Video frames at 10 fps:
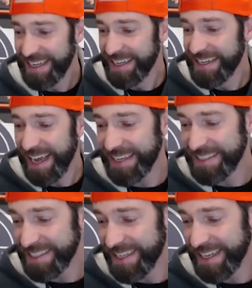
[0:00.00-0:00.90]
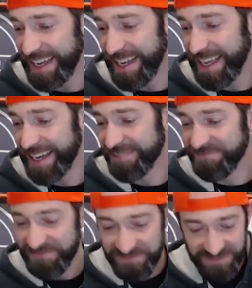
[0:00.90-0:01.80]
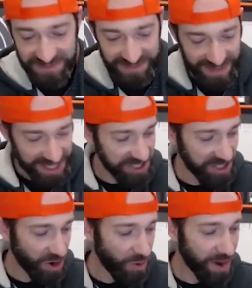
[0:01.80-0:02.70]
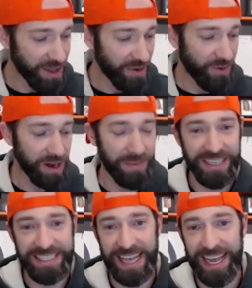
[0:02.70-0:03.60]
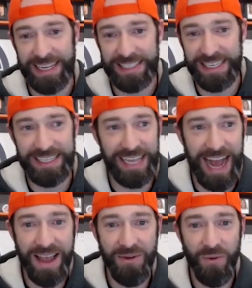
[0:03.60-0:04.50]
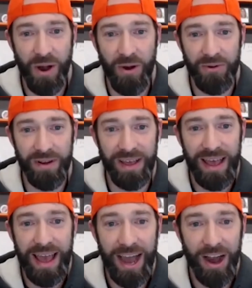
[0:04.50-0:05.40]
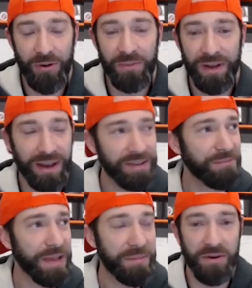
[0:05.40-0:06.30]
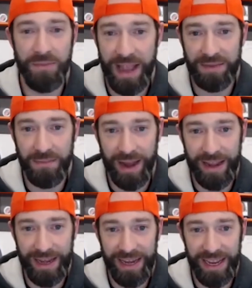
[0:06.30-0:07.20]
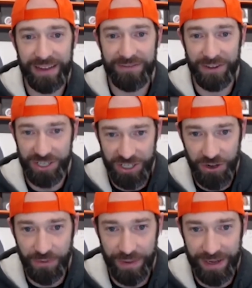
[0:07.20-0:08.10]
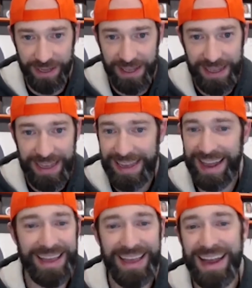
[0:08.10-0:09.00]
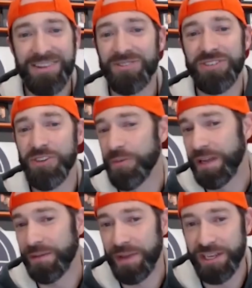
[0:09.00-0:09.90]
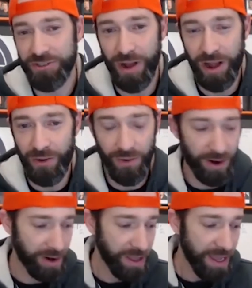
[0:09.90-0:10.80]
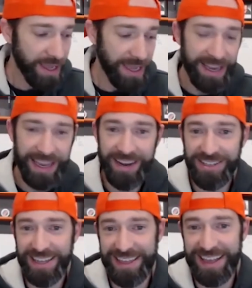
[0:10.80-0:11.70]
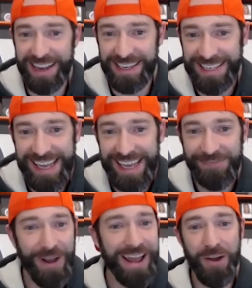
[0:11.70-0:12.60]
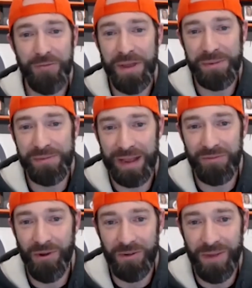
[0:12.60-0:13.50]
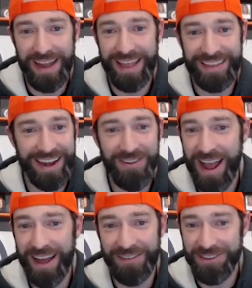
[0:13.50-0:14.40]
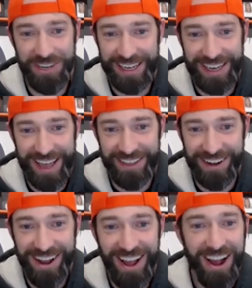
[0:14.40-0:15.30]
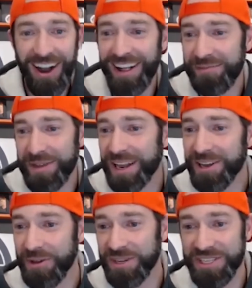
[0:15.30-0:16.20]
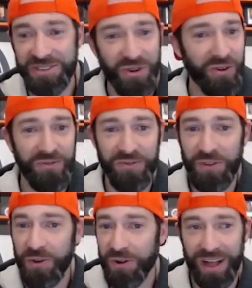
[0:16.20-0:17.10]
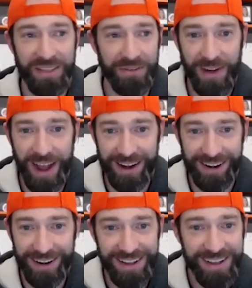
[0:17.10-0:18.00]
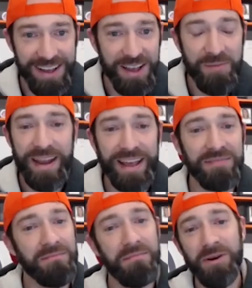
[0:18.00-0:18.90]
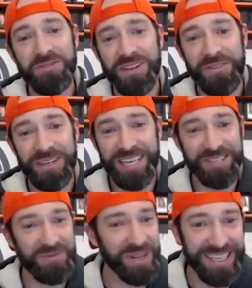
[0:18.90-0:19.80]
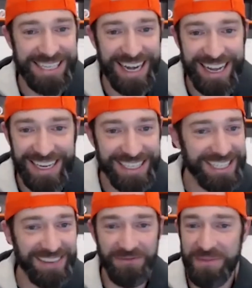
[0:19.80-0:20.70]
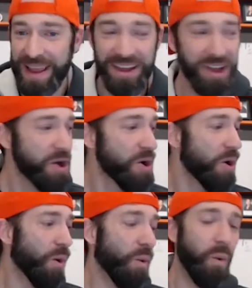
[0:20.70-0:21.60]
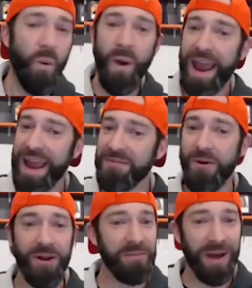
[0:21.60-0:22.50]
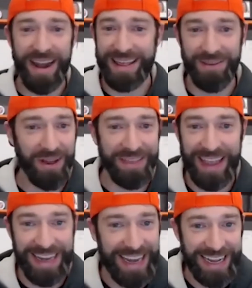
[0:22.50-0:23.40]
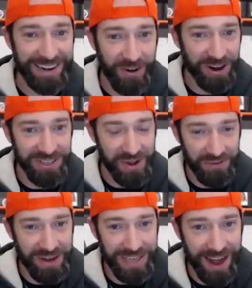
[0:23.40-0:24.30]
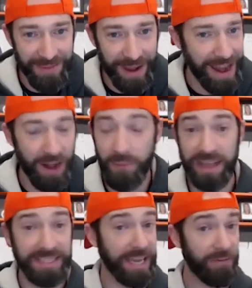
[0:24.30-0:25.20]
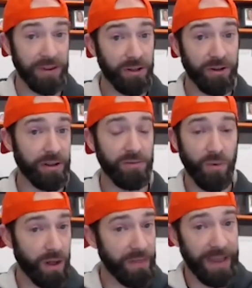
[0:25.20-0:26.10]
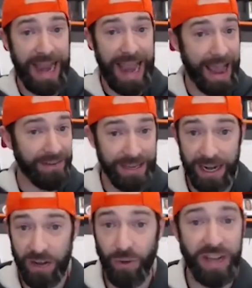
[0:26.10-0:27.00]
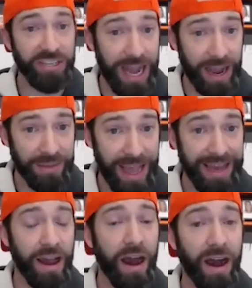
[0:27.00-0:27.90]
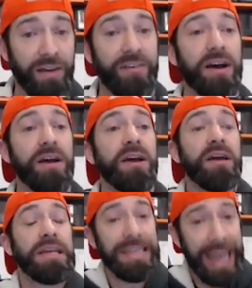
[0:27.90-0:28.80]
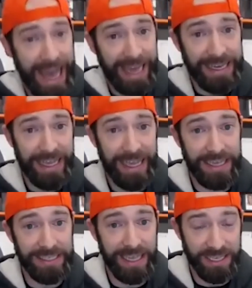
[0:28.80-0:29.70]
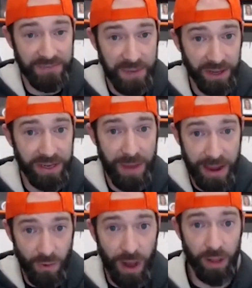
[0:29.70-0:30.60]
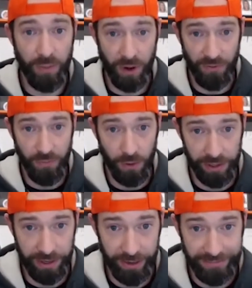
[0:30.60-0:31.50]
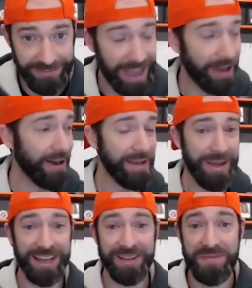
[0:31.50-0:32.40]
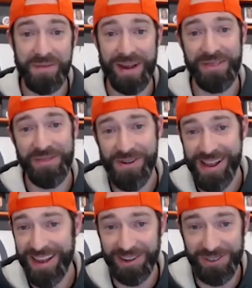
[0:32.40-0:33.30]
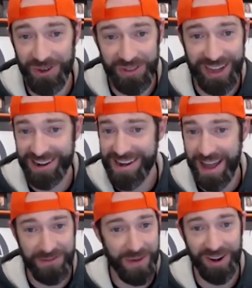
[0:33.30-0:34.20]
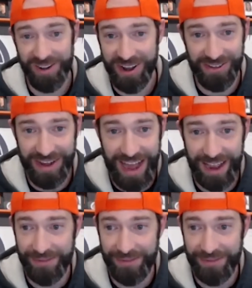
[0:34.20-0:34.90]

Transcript: Guys, one of my sayings is, I won't help people make money if they're stupid. And I know stupid can be a strong word, yet here's the thing is, if I help people make more money and they don't have their shit together, all I'm going to do is throw fuel on the fire. Meaning most of us as real estate agents have made way more money than what they need in order to have retired by now, myself included. One thing I haven't done a great job yet is building my wealth portfolio. Now, I made a commitment at 38 years old that I'll never borrow another dime.